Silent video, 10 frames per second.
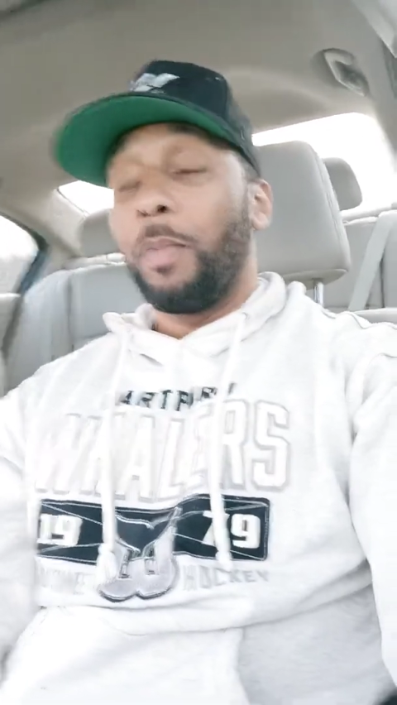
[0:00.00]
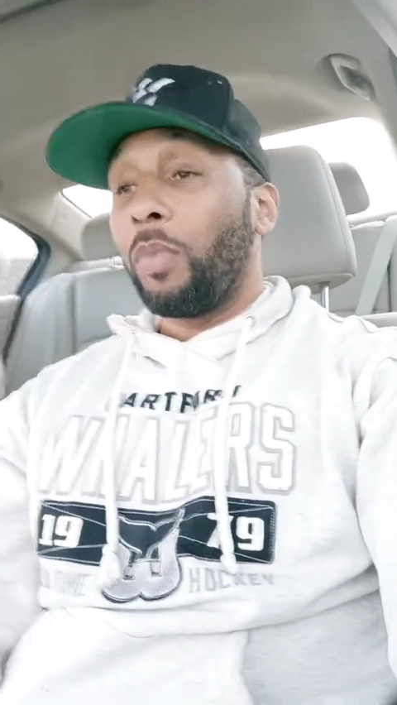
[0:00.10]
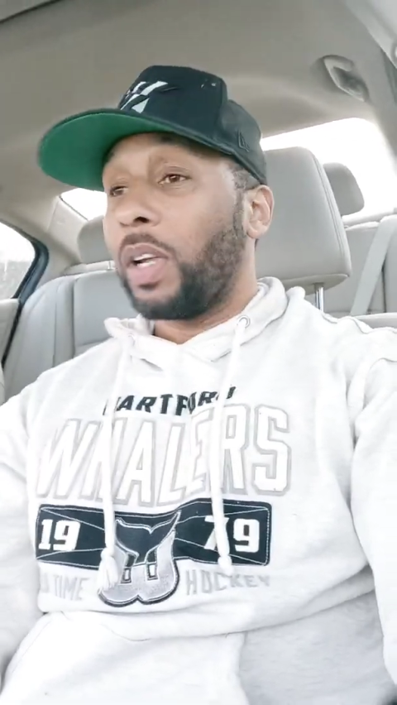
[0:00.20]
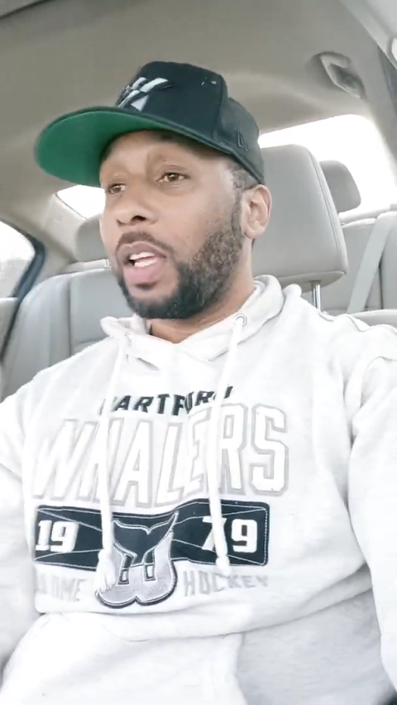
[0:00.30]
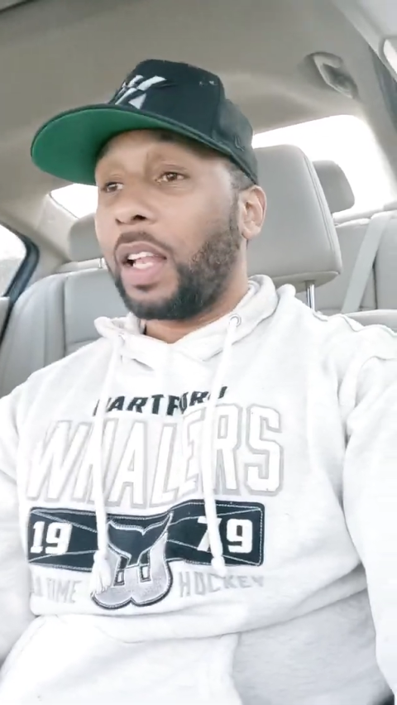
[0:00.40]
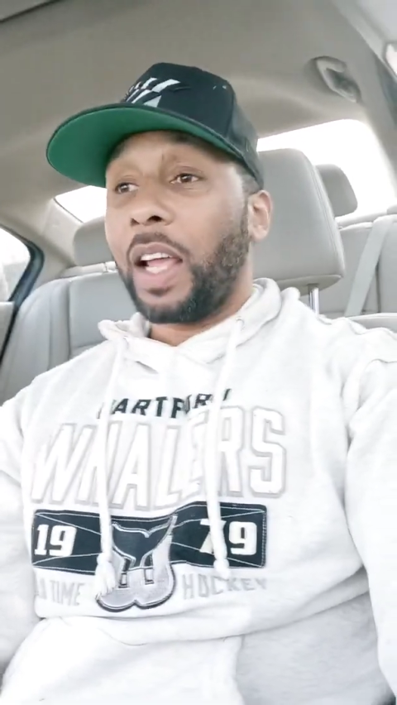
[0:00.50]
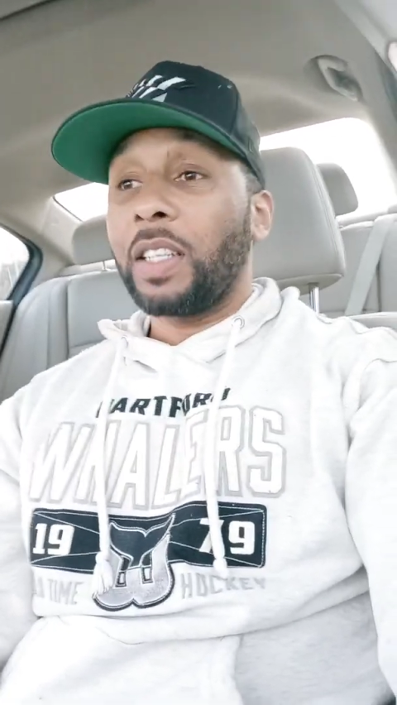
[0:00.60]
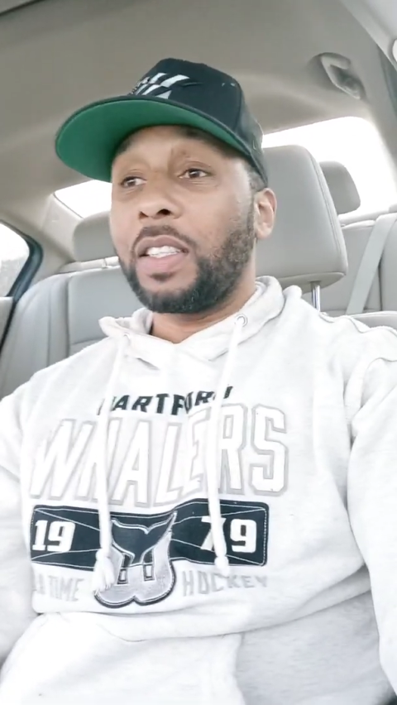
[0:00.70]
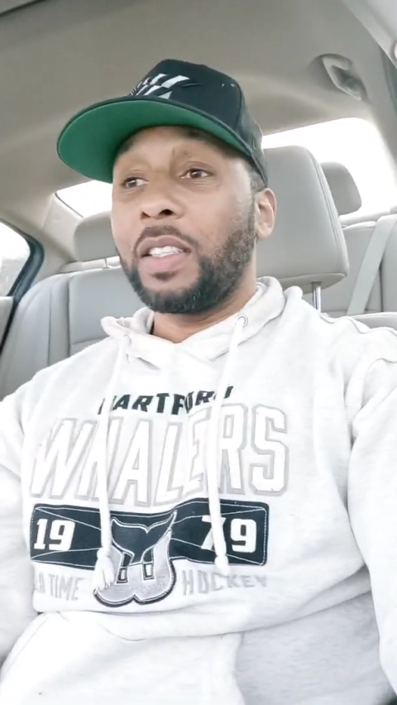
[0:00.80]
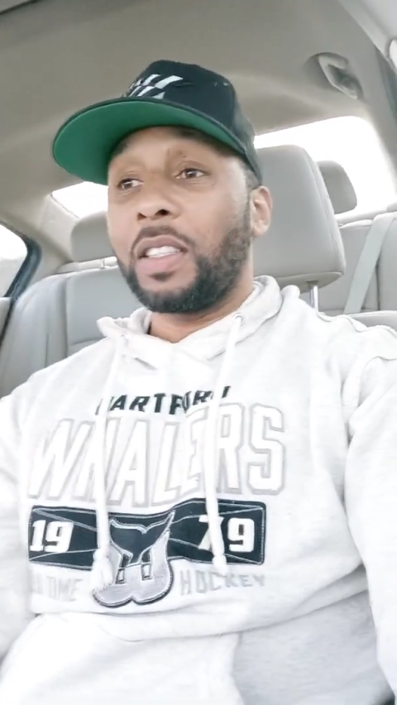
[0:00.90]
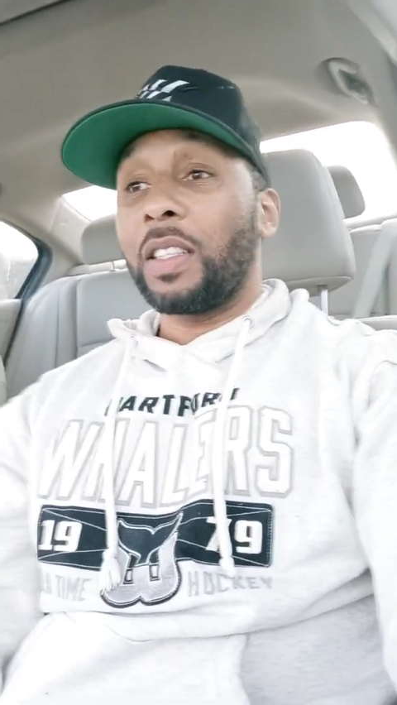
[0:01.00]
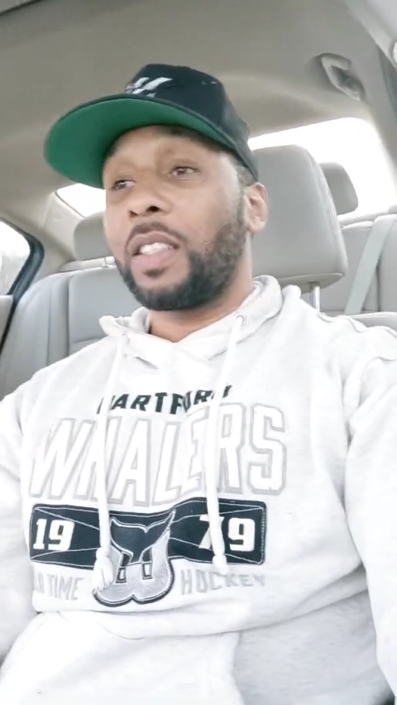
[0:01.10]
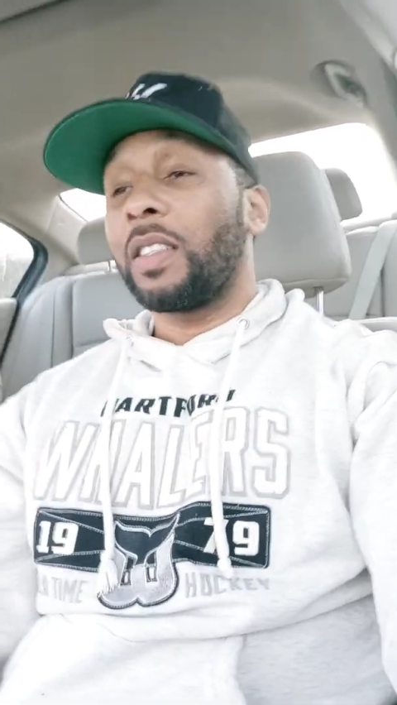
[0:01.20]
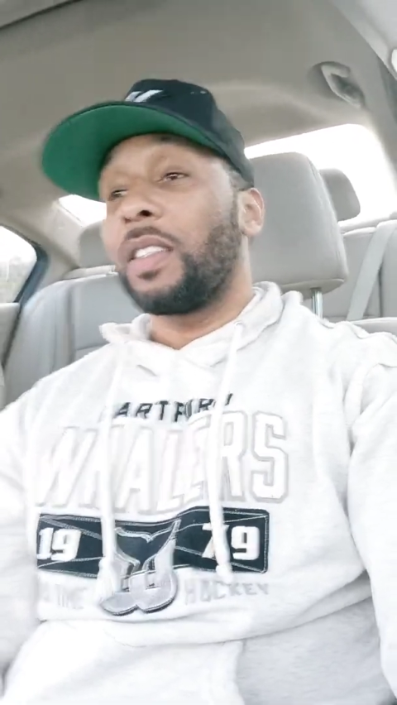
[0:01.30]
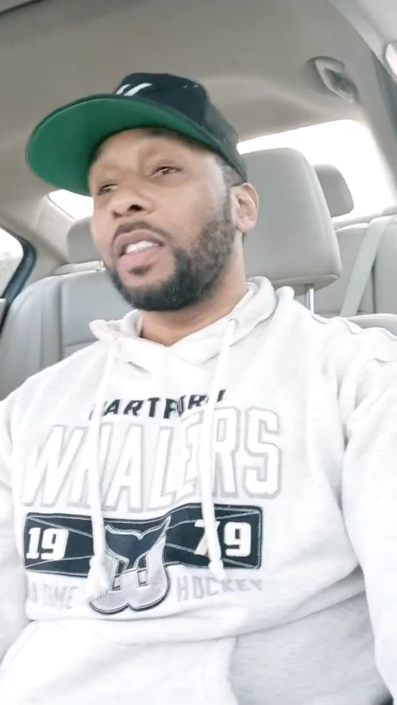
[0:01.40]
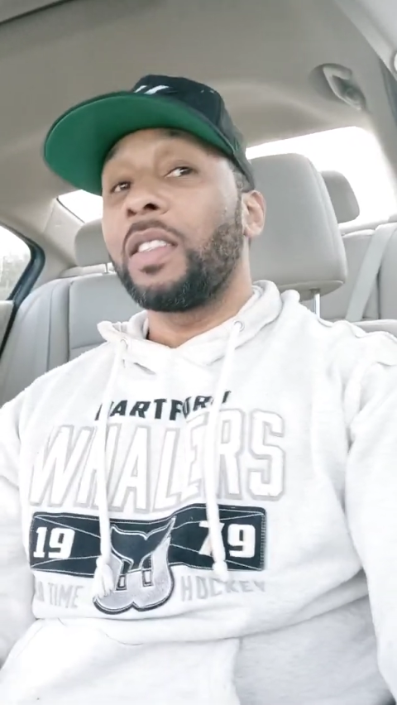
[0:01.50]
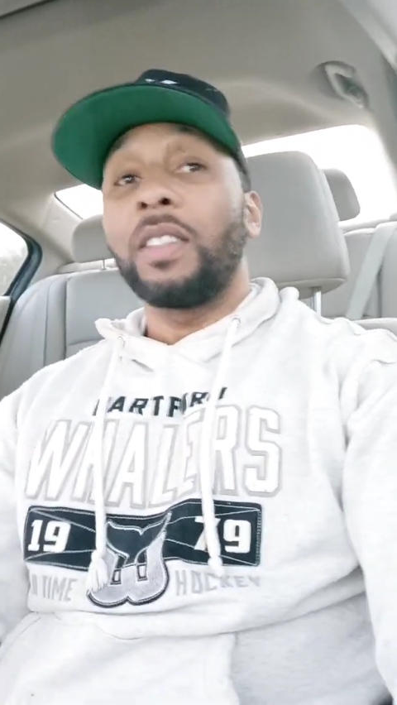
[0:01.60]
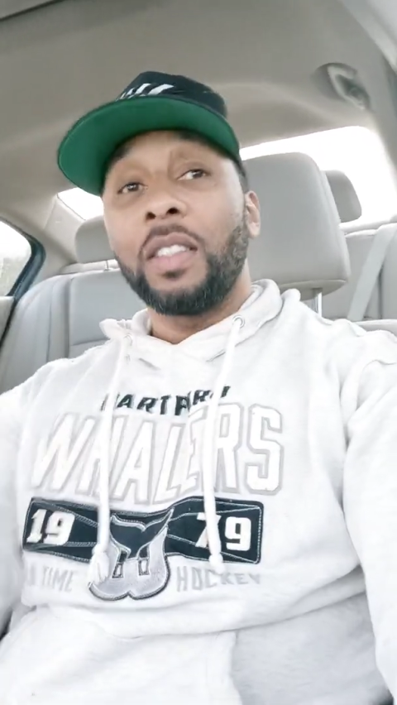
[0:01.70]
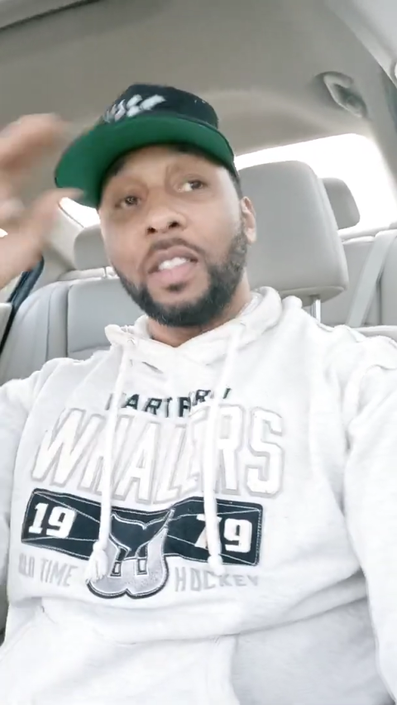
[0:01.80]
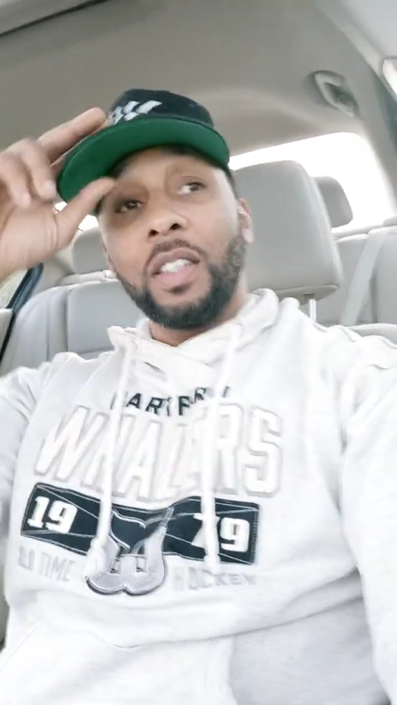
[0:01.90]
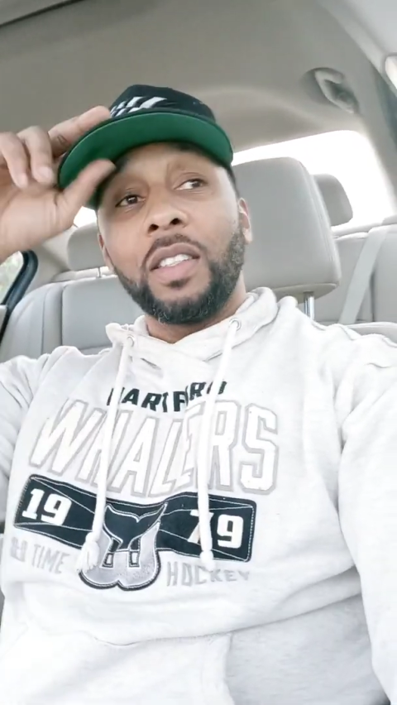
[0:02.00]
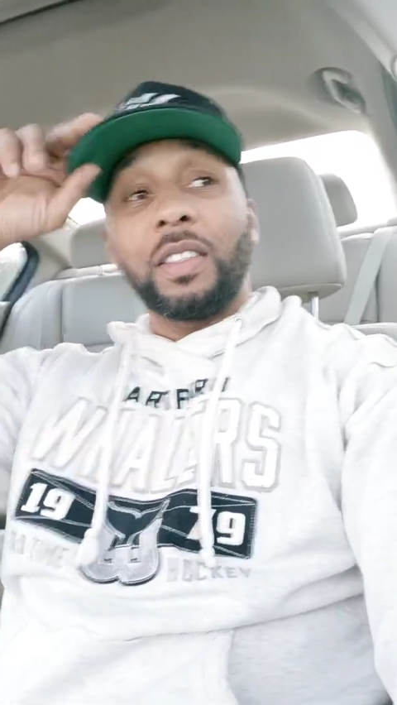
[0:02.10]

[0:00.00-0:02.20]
bring your license and